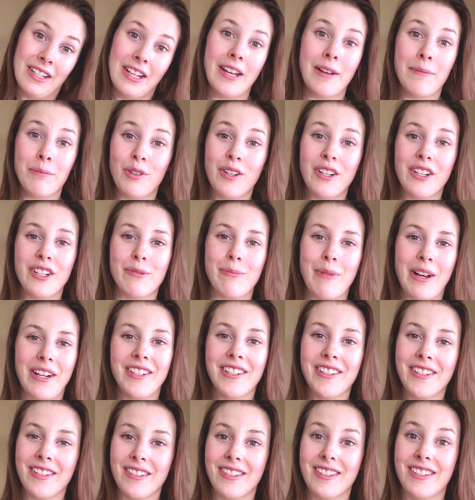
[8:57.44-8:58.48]
employers
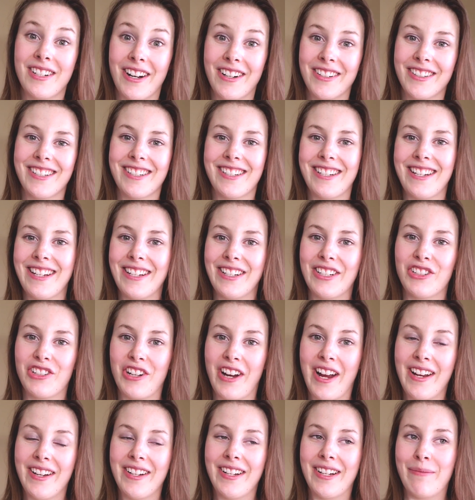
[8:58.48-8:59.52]
might start to see a trend,